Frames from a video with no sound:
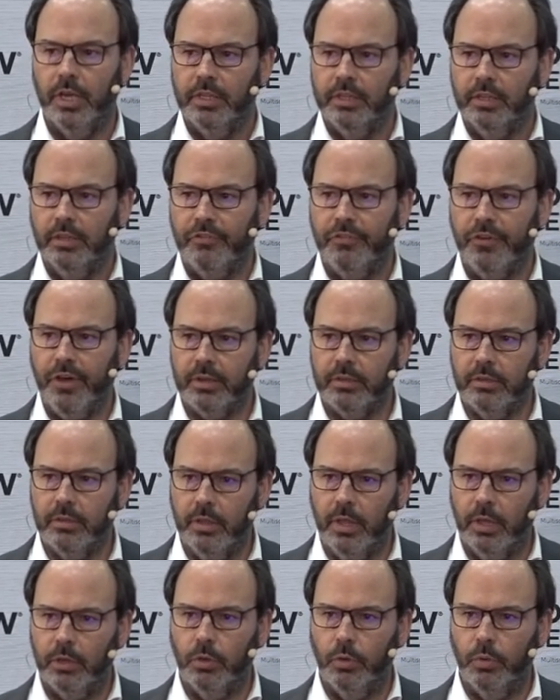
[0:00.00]
the fact
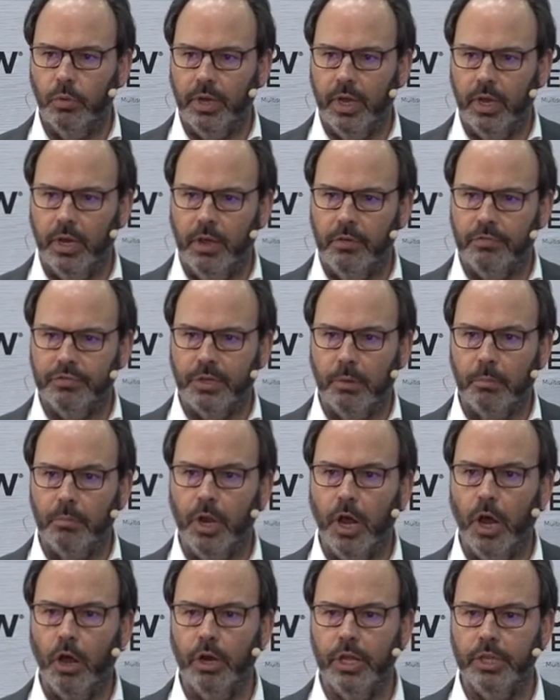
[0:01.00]
that you can have some
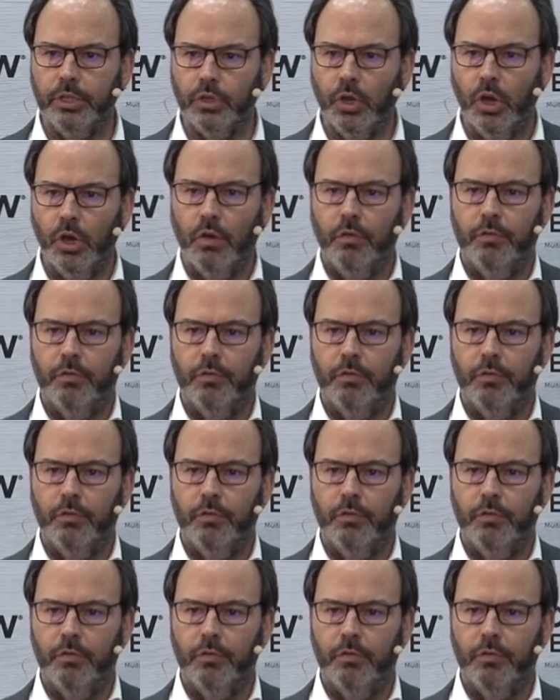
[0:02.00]
knowledge